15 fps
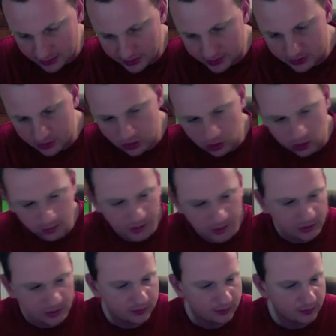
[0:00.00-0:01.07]
his garment
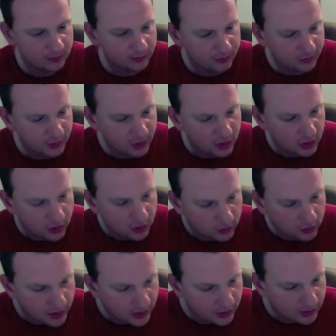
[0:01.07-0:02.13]

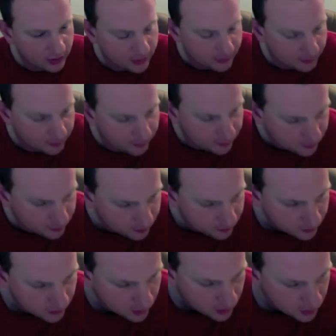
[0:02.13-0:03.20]
around him,
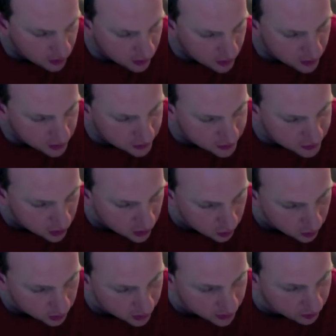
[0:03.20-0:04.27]
so
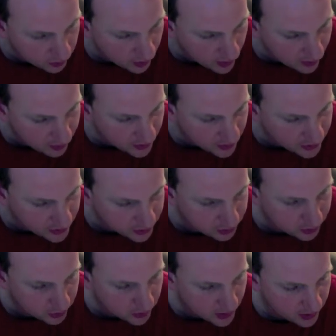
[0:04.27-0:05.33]
will he wrap Egypt
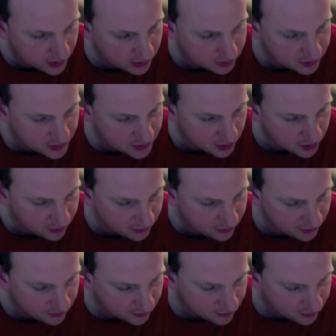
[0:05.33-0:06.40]
around himself
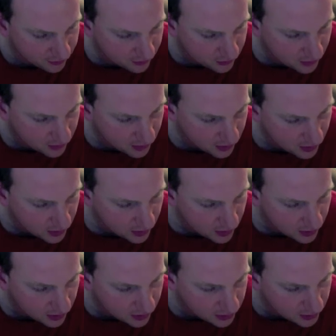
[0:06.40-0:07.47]

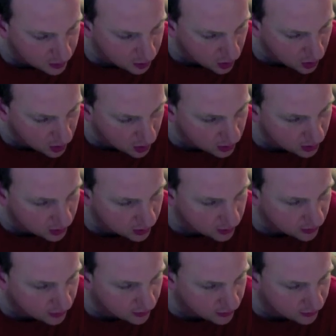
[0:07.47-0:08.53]
and depart
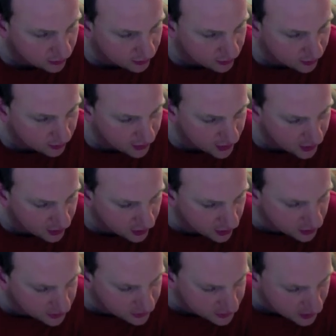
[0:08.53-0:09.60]
from there
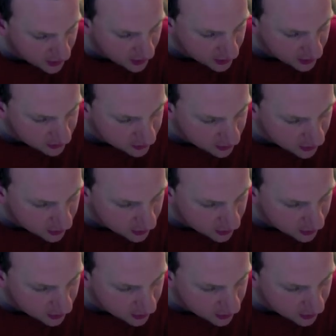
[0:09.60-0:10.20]
unscathed.